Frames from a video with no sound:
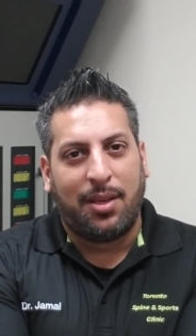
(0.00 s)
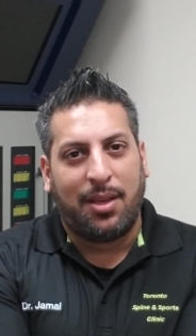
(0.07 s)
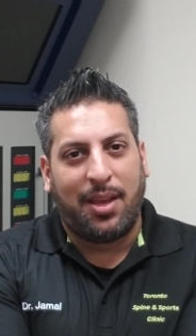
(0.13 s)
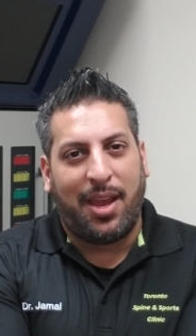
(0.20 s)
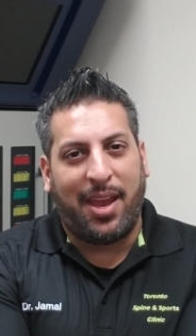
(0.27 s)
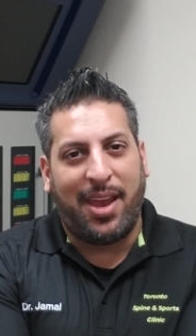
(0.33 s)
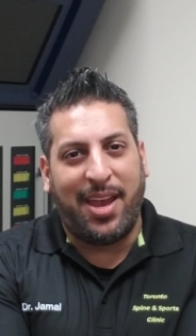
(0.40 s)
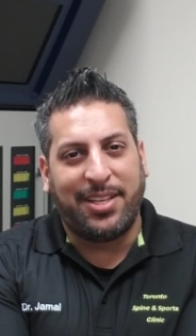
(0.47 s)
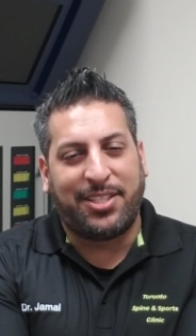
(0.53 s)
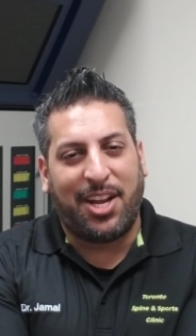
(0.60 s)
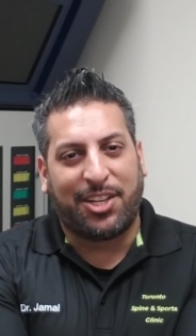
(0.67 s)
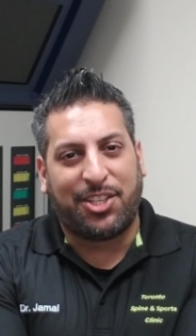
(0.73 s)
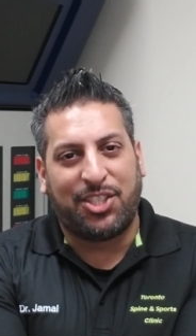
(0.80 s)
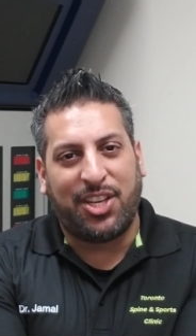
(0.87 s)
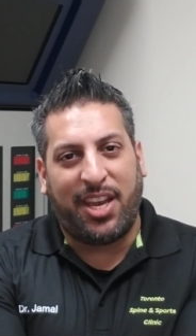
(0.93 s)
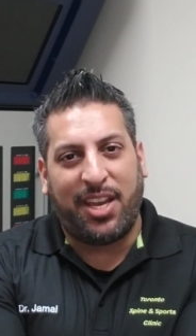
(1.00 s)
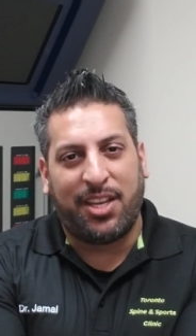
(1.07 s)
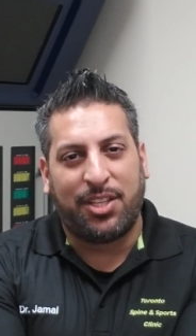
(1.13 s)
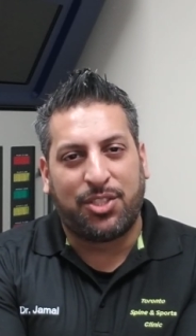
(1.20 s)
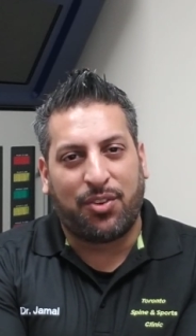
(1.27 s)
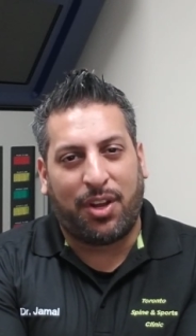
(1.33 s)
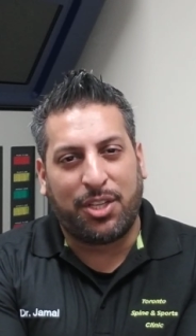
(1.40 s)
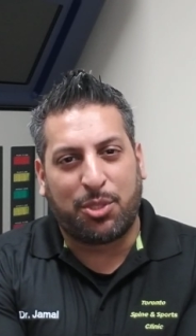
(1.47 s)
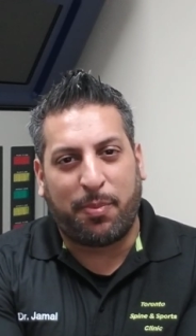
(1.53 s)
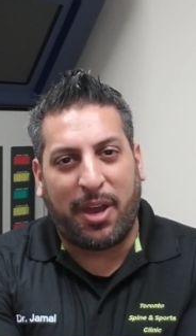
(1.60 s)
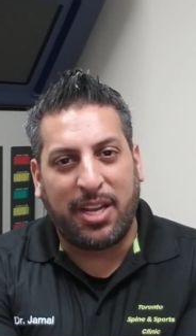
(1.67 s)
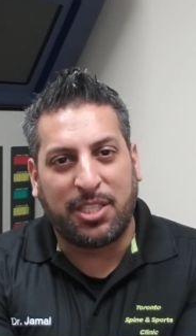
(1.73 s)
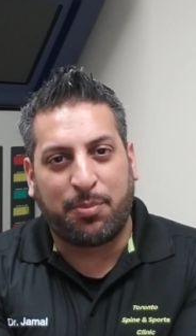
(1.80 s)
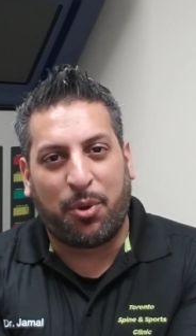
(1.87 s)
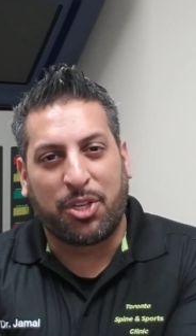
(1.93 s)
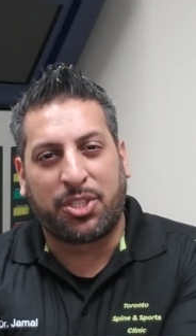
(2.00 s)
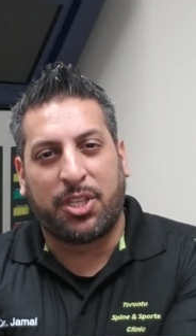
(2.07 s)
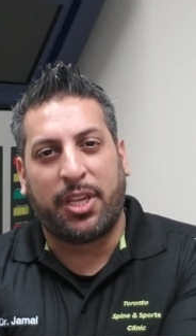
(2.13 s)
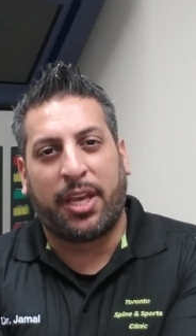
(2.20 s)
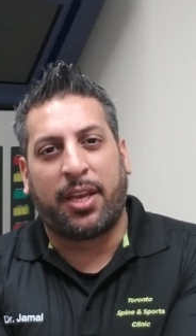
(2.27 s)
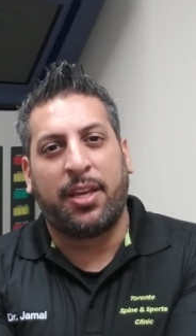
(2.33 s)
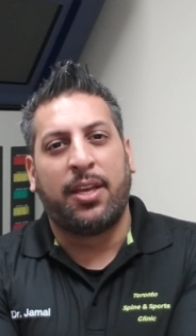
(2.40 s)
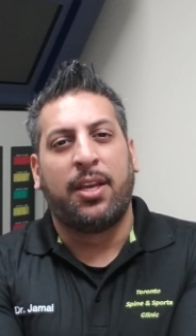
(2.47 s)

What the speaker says: Hey, it's Dr. J, Toronto Spine and Sports Clinic.